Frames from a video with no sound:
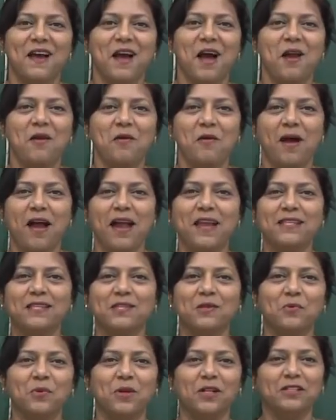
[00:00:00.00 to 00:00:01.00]
All right,
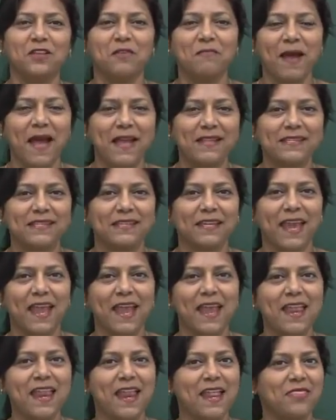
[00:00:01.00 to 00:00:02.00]
the world of maths
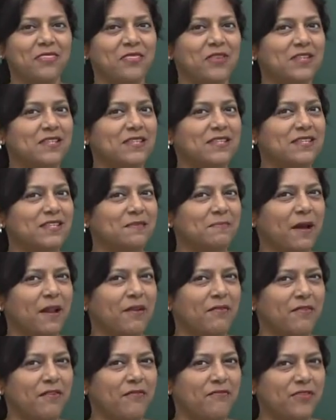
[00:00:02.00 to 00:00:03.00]
again, and this is
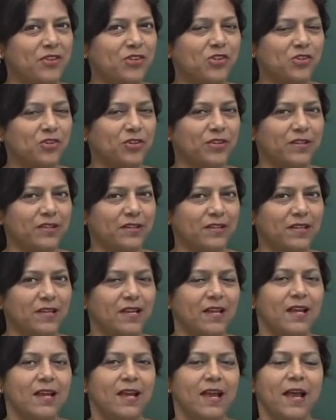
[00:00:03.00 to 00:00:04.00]
about revision.
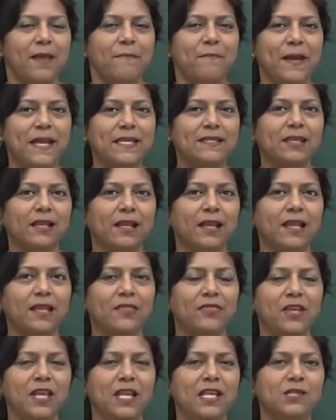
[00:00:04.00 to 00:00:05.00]
And
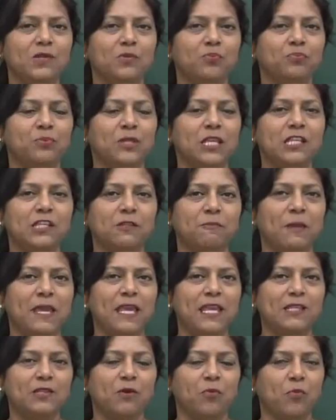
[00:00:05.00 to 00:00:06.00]
basically this
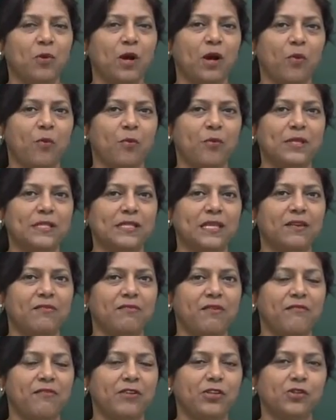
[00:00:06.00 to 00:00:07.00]
piece of work, when we say
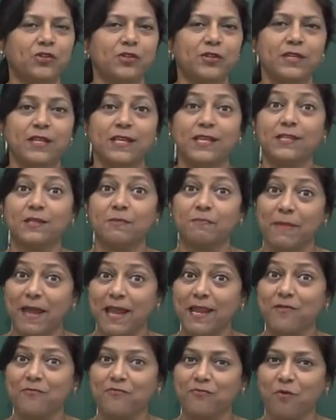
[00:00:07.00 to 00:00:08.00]
revision, is
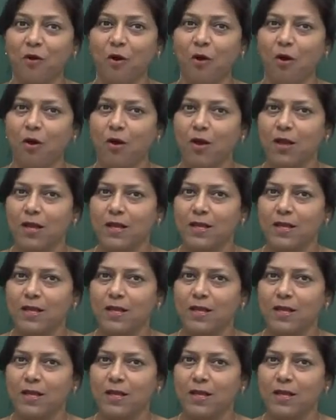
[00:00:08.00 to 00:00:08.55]
meant for